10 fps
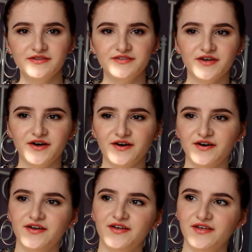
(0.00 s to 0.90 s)
So
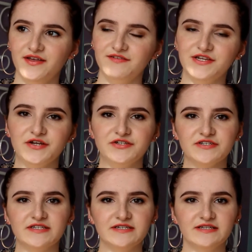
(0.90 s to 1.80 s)
if you do,
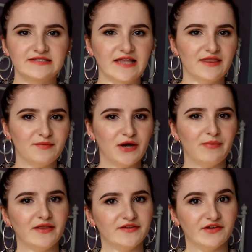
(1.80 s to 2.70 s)
just let them know
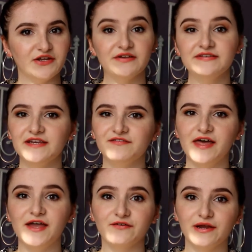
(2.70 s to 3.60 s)
about this video and see if
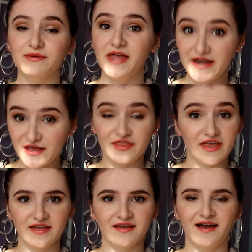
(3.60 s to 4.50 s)
they agree with
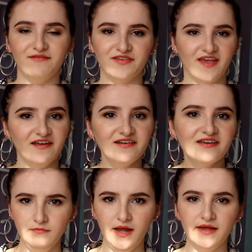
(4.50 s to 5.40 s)
anything I've said.
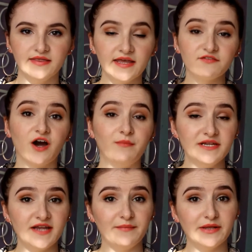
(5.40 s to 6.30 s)
And leave a
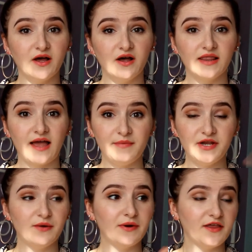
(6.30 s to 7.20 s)
comment down below letting me
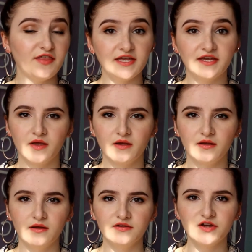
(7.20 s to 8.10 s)
know what you think.
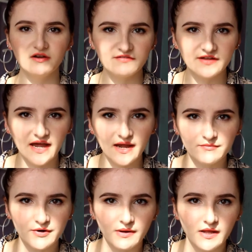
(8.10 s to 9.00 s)
Don't know if the
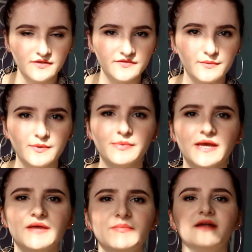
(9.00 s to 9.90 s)
camera quality will be
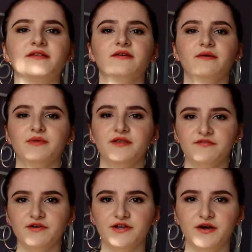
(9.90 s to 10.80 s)
any better with this
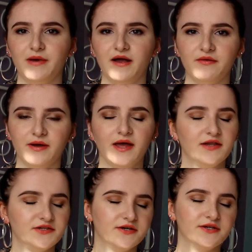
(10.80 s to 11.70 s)
video, by the way. I
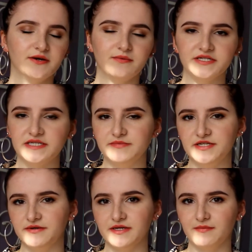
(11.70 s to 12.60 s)
don't know what I'm
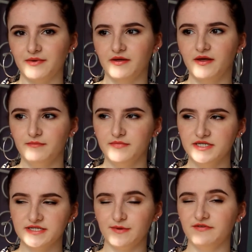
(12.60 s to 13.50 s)
doing, but
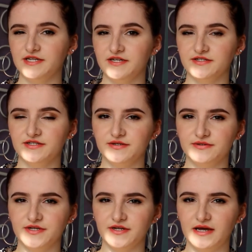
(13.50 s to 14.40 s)
most of my videos do
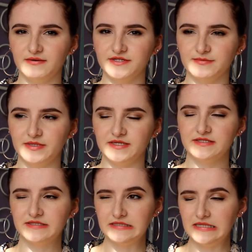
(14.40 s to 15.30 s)
turn out to be
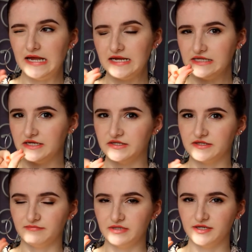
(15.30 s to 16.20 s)
slightly on
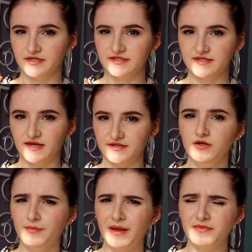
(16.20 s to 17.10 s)
the blurred side.
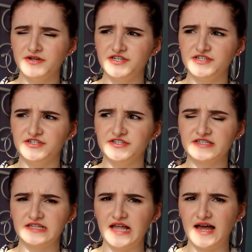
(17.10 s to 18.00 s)
Not by much, it's just
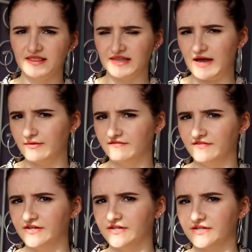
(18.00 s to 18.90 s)
slightly out of
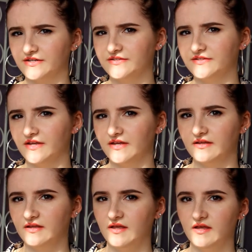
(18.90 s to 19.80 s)
focus, so
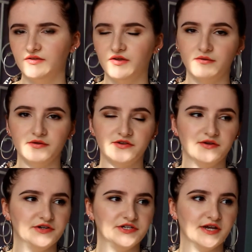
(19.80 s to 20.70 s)
don't know what to
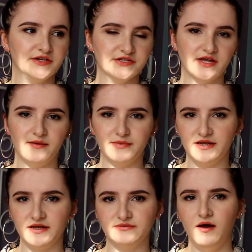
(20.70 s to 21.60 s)
do to change that. I
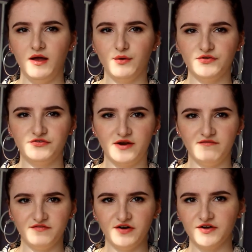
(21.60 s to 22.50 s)
mean, I always try
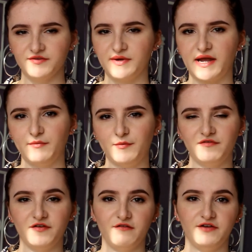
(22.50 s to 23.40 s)
and focus my camera before